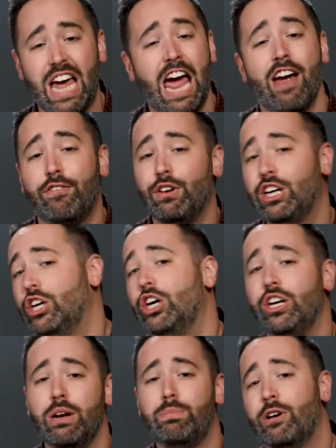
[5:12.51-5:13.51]
every
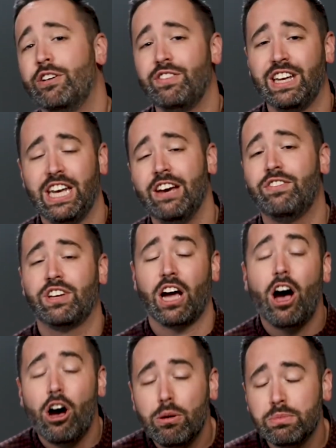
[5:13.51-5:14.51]
good and perfect gift
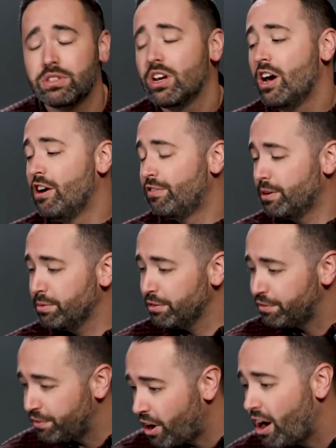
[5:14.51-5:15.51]
comes from the
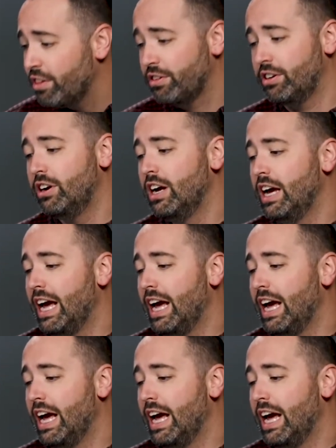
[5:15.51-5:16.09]
Father.